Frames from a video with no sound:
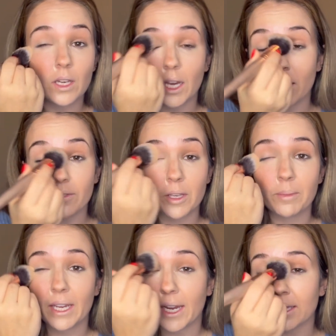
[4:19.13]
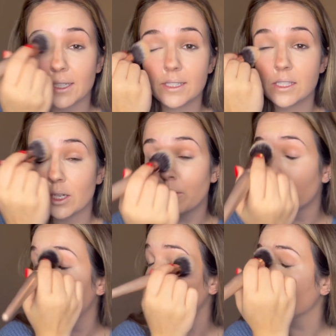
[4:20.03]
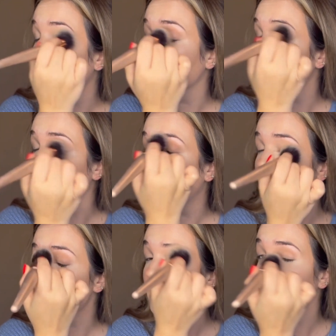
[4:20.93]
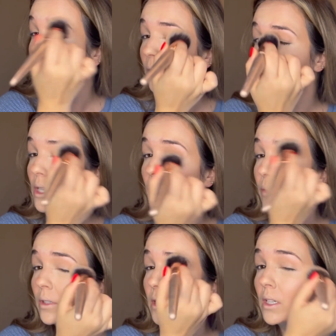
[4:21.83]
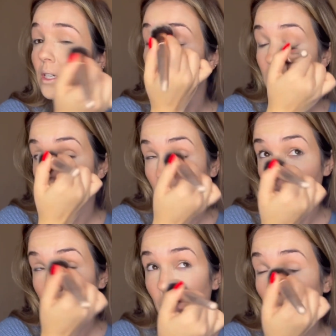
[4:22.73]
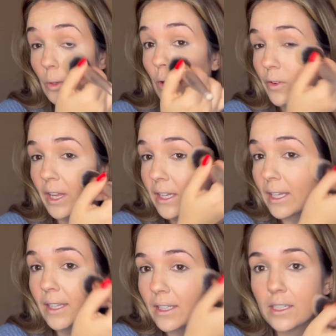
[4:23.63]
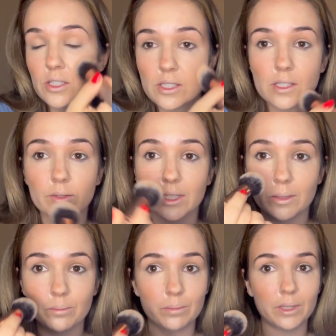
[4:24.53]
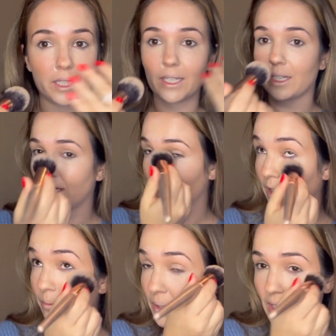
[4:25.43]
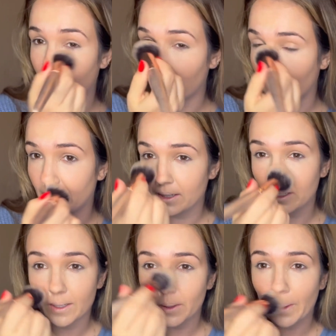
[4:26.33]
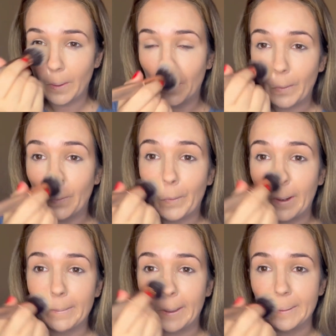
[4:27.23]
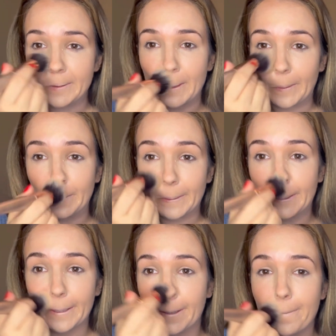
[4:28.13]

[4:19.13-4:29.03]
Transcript: I find my eyelids pull kind of that yellow tone, so I'm just gonna go over that lightly just to really blend it in and give me kind of that one monotone look.